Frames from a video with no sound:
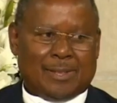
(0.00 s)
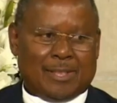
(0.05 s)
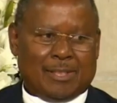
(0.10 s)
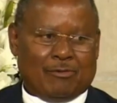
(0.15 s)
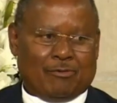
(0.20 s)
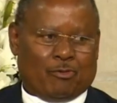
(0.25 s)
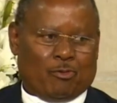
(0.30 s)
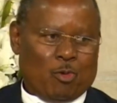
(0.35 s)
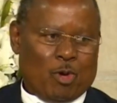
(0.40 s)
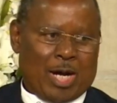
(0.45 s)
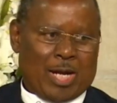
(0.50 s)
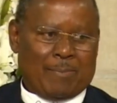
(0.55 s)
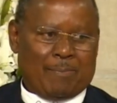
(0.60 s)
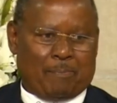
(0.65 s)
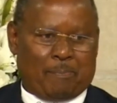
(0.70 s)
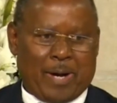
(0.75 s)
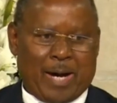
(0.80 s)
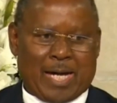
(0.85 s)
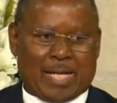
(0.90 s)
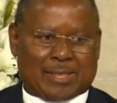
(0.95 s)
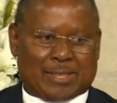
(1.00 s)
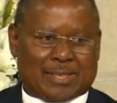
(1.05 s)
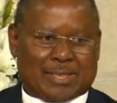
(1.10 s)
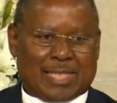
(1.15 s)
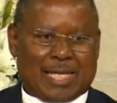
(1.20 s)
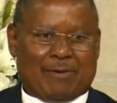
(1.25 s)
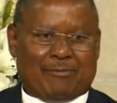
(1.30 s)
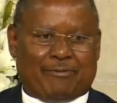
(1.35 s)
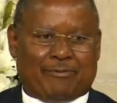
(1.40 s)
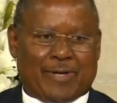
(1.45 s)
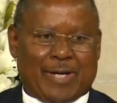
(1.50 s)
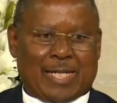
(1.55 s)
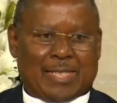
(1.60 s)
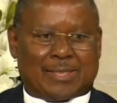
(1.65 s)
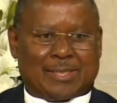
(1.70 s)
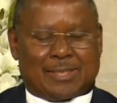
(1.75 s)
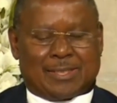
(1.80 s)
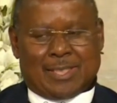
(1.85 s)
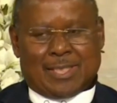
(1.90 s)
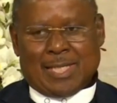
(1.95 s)
If one part
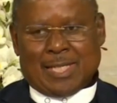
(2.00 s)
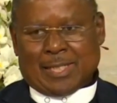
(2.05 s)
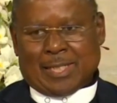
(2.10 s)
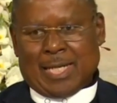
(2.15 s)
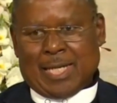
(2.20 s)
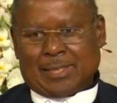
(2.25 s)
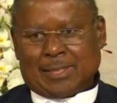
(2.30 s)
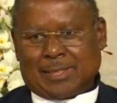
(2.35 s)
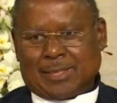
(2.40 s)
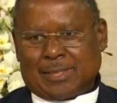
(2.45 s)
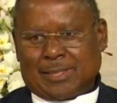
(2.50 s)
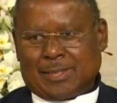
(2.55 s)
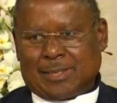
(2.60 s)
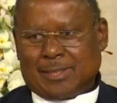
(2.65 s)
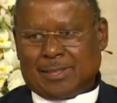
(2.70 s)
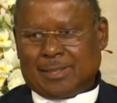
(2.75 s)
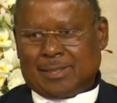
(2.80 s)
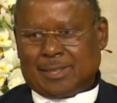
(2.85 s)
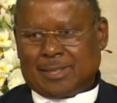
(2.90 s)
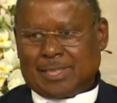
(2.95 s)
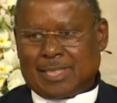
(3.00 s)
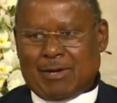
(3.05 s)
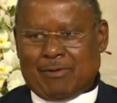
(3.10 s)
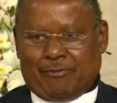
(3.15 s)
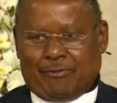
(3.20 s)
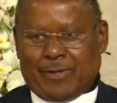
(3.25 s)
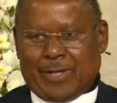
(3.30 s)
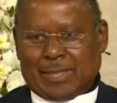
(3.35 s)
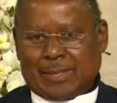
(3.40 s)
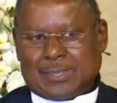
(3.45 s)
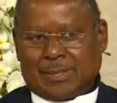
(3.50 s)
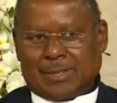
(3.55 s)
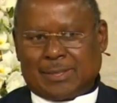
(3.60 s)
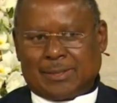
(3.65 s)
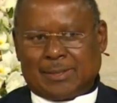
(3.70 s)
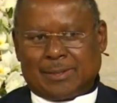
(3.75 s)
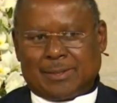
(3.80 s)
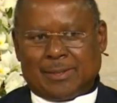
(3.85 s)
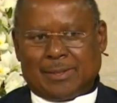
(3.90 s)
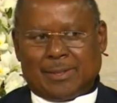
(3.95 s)
suffers, the rest
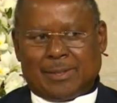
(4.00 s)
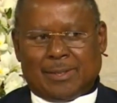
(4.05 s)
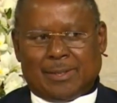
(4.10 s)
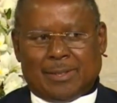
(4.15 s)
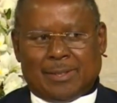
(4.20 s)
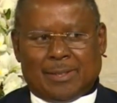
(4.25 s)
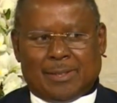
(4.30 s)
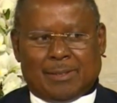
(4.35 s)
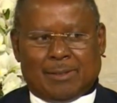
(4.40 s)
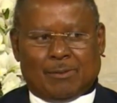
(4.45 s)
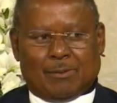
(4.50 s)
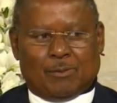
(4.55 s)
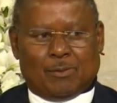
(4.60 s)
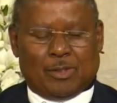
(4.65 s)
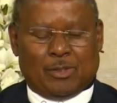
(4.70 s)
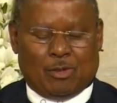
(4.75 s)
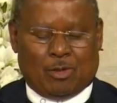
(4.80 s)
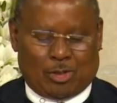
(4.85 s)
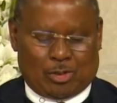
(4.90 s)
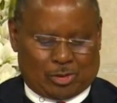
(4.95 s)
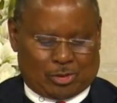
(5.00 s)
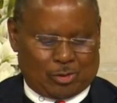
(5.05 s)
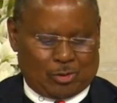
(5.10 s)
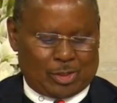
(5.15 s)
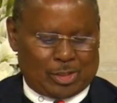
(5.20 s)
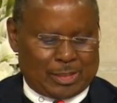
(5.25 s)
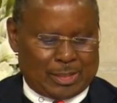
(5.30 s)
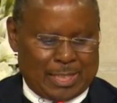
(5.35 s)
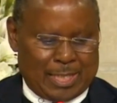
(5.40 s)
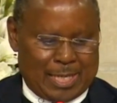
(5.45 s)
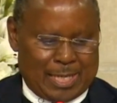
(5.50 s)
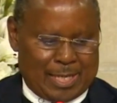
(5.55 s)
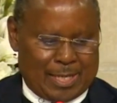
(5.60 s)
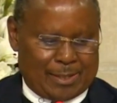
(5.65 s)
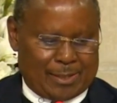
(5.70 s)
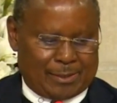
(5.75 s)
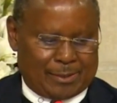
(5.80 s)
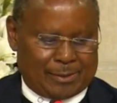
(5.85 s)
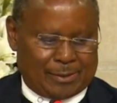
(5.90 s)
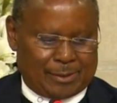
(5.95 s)
suffers. We also
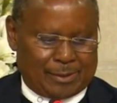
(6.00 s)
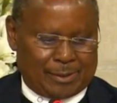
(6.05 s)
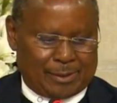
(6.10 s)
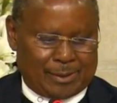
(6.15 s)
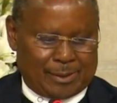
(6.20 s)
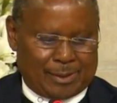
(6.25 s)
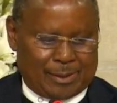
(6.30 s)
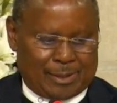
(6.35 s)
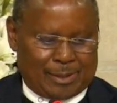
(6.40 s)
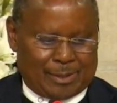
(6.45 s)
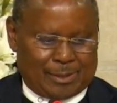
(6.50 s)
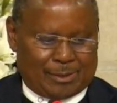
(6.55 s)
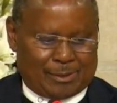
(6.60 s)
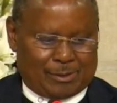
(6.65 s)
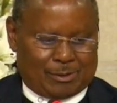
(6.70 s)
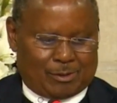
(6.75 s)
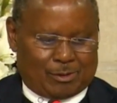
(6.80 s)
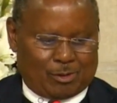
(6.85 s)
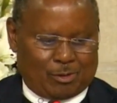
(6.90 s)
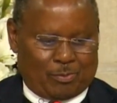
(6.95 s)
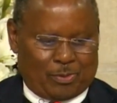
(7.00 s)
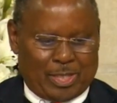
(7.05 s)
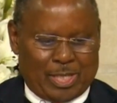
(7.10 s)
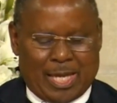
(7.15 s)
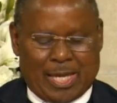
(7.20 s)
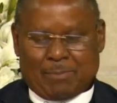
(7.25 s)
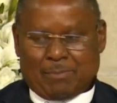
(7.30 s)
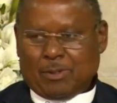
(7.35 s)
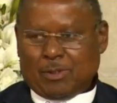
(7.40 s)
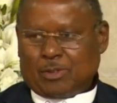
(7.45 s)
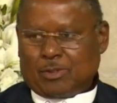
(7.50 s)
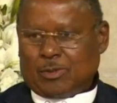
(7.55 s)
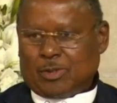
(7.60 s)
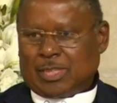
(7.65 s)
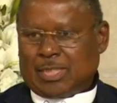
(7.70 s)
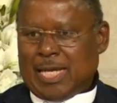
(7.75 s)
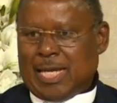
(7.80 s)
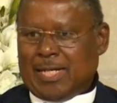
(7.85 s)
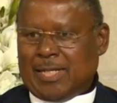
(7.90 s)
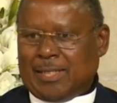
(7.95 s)
hear to be able to
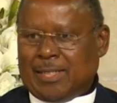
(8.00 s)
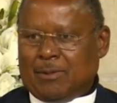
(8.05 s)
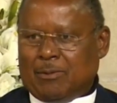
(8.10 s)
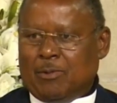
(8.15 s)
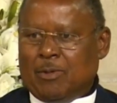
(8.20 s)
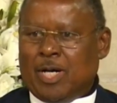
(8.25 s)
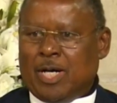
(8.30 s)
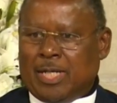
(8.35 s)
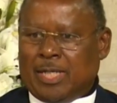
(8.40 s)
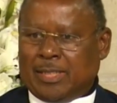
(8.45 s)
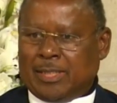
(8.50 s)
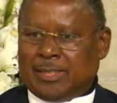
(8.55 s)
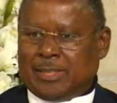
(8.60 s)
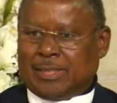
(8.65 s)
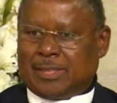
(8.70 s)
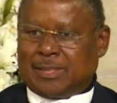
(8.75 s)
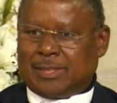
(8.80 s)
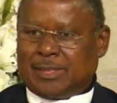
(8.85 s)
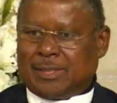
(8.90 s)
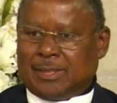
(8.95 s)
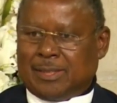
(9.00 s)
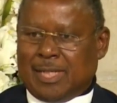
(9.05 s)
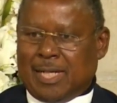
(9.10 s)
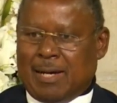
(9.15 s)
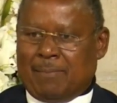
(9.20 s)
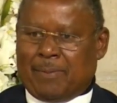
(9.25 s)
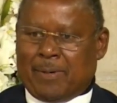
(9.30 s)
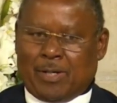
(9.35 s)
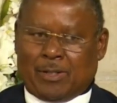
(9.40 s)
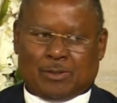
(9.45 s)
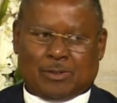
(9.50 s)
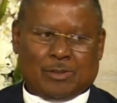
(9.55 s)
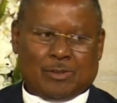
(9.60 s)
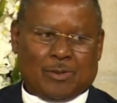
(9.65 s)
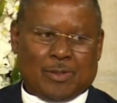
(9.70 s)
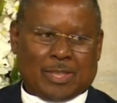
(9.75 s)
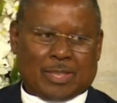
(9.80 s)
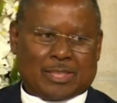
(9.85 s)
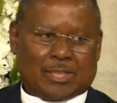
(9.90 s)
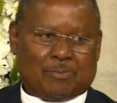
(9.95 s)
tell the world about
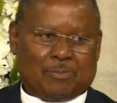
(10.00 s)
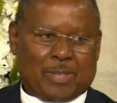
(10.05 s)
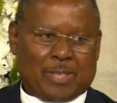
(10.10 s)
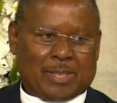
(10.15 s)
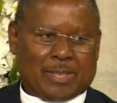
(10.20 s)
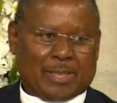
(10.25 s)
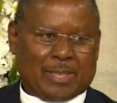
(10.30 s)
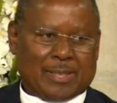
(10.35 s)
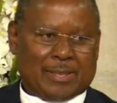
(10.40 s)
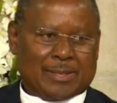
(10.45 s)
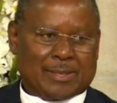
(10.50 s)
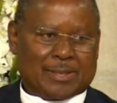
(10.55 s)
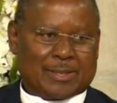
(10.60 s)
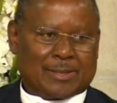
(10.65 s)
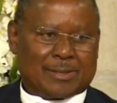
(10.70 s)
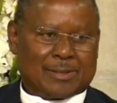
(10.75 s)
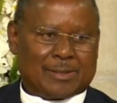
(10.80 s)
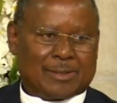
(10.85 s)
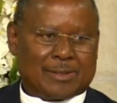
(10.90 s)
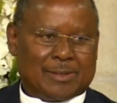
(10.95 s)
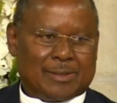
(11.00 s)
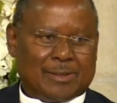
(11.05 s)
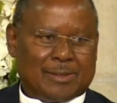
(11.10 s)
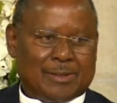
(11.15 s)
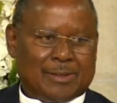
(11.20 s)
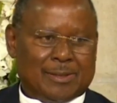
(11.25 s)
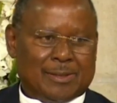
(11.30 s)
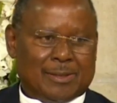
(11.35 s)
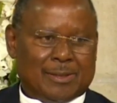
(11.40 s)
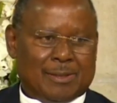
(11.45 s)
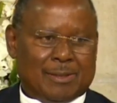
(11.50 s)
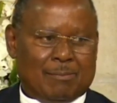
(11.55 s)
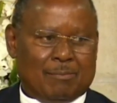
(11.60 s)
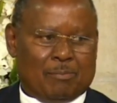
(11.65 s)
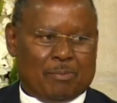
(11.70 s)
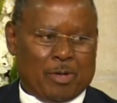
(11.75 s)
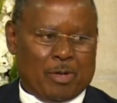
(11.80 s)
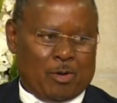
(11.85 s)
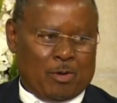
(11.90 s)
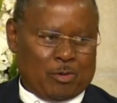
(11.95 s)
your experience,
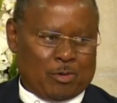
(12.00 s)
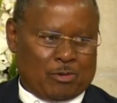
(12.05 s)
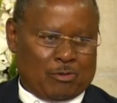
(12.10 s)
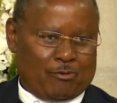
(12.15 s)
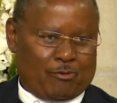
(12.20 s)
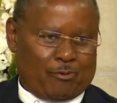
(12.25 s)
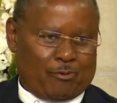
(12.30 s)
both